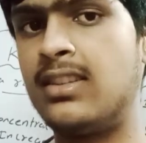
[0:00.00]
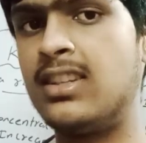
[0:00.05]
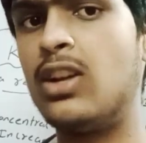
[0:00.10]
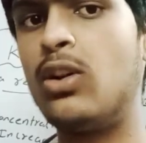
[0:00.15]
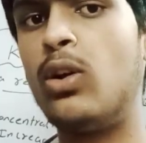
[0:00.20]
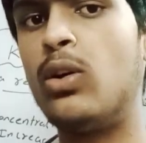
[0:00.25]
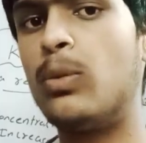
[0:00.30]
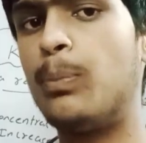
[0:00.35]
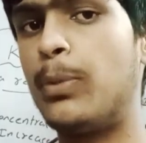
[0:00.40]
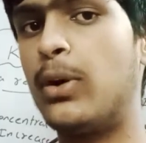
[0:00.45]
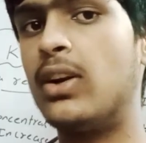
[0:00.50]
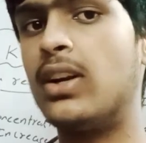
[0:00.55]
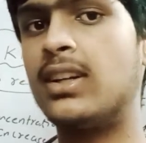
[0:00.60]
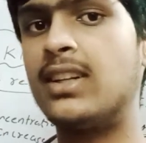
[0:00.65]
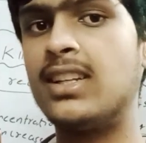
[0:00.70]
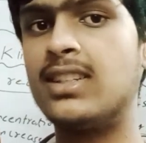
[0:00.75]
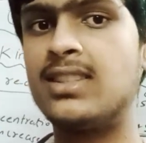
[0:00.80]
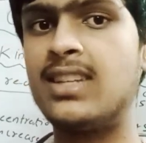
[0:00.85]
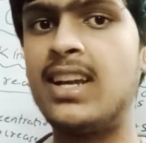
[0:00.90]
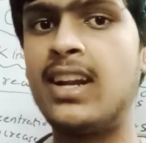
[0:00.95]
Zero
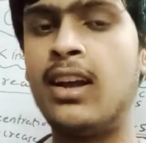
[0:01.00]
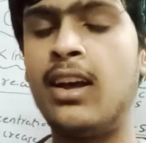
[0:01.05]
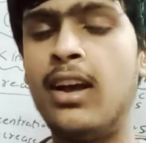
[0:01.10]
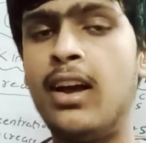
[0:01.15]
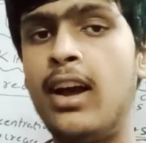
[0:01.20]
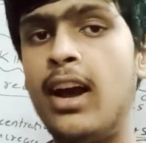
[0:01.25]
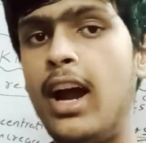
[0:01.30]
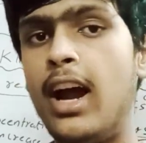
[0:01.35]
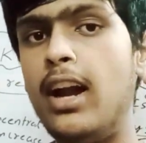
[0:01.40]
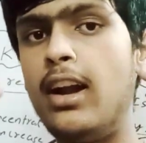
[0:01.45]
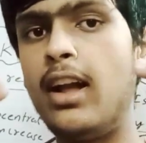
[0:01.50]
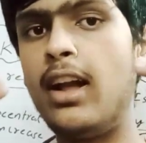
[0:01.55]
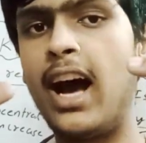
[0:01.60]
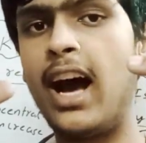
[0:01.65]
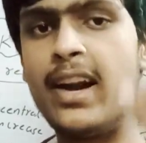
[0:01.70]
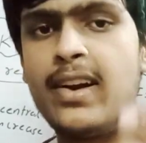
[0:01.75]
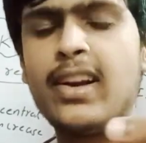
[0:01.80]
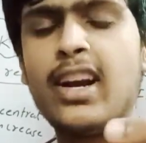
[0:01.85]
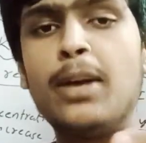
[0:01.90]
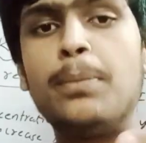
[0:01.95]
product is there and
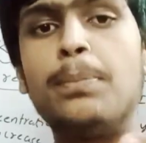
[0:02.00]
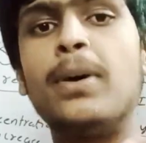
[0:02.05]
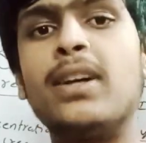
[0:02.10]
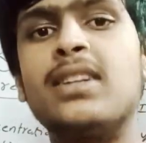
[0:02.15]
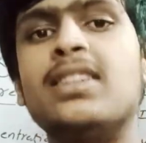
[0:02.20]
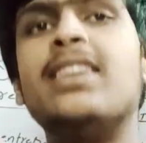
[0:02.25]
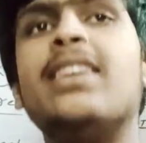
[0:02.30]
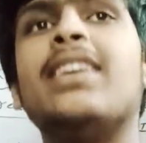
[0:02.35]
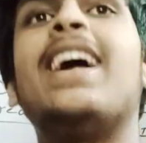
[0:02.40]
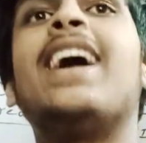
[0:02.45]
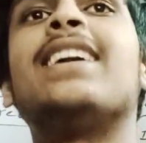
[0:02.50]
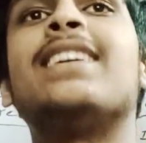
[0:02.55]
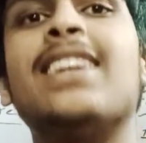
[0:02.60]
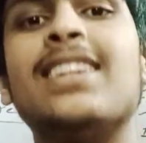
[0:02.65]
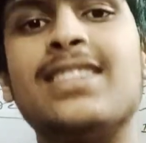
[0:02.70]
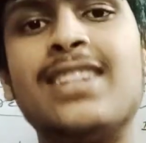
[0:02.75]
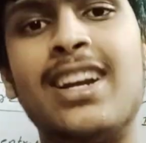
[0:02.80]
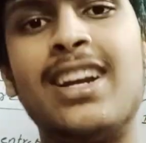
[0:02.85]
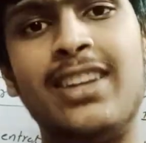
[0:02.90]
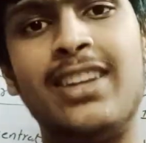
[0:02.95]
100%
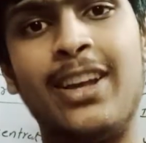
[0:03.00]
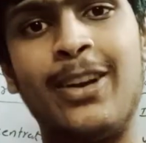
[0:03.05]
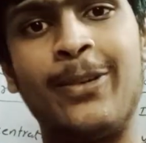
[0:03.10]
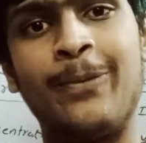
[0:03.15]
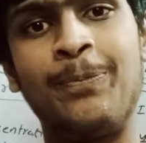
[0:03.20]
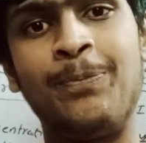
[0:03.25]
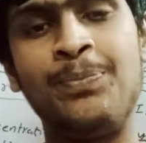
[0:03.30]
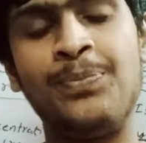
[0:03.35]
reactants are there.